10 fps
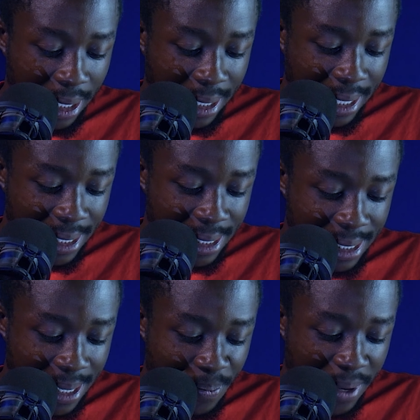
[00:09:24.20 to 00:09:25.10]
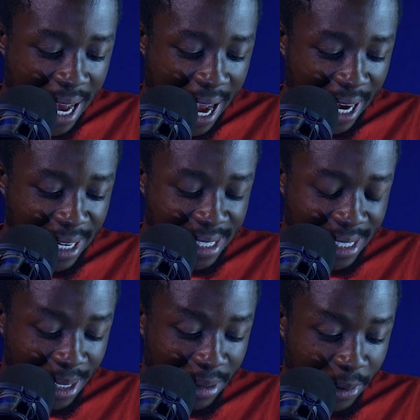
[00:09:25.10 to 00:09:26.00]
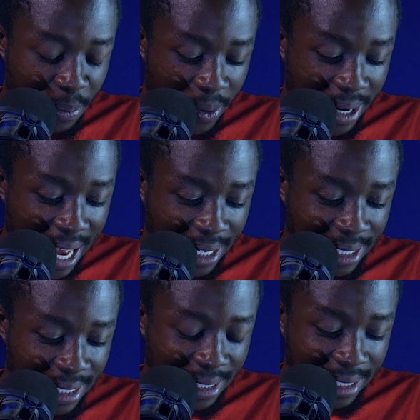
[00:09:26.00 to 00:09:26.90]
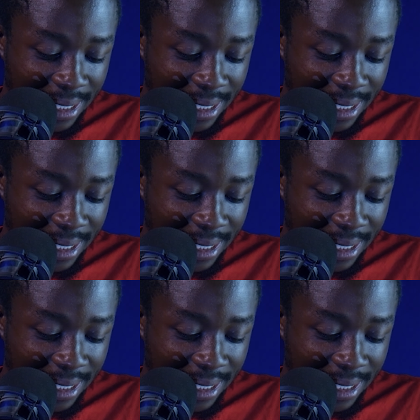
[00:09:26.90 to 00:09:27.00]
This is a behind scene of a production.